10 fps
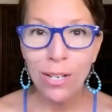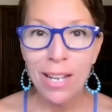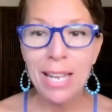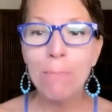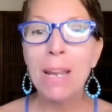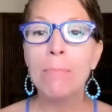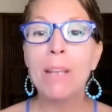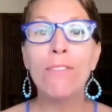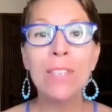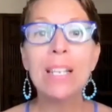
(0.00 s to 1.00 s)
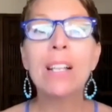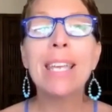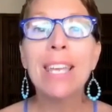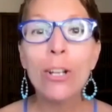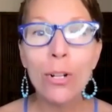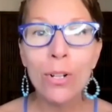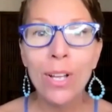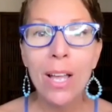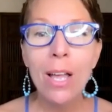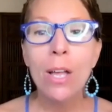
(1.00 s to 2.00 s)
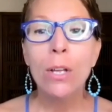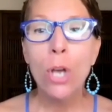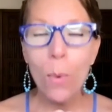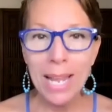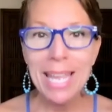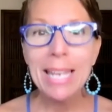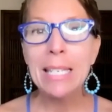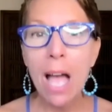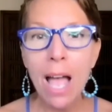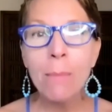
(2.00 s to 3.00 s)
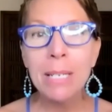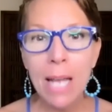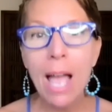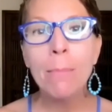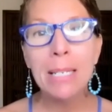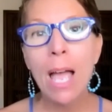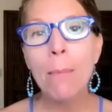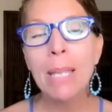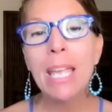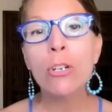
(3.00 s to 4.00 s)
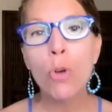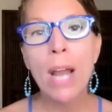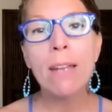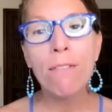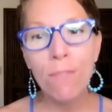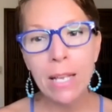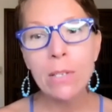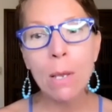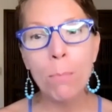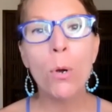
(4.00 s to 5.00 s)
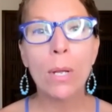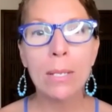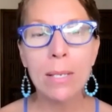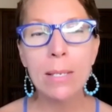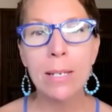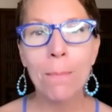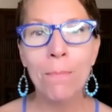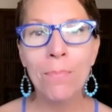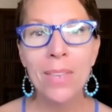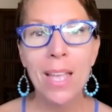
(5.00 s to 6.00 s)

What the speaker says: It made me physically ill, going in time and time and time again, trying to fix a broken system.